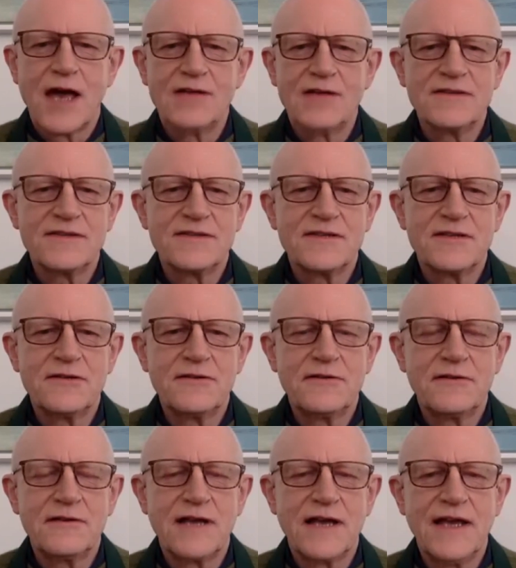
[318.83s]
and
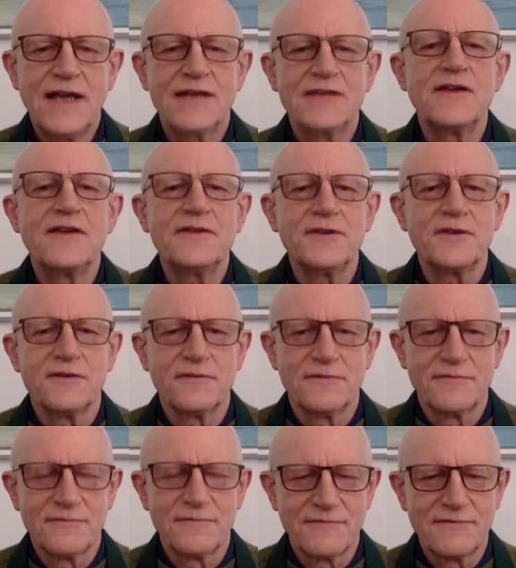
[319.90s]
still I had nothing
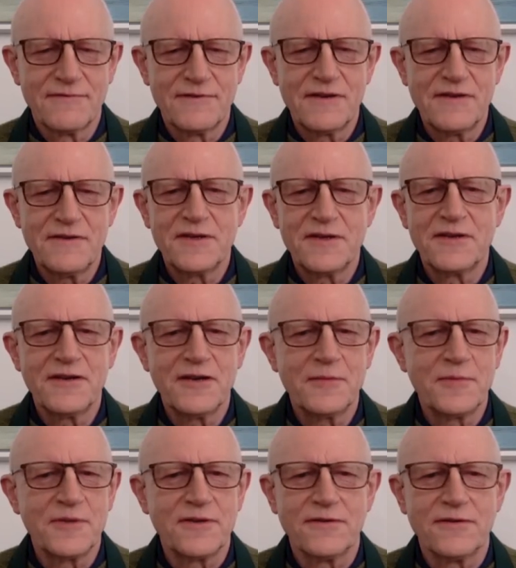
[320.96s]

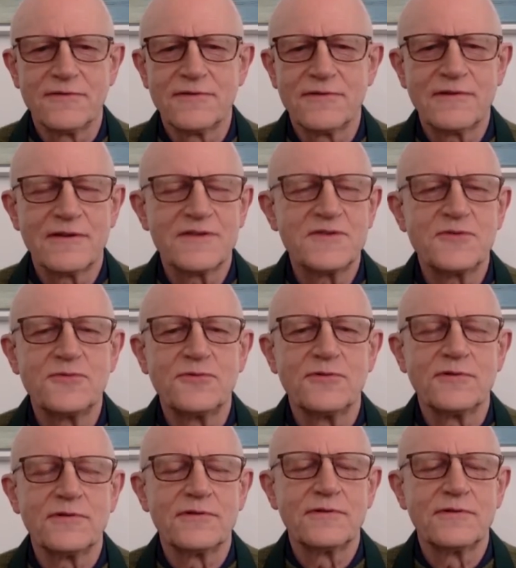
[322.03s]
coming at all.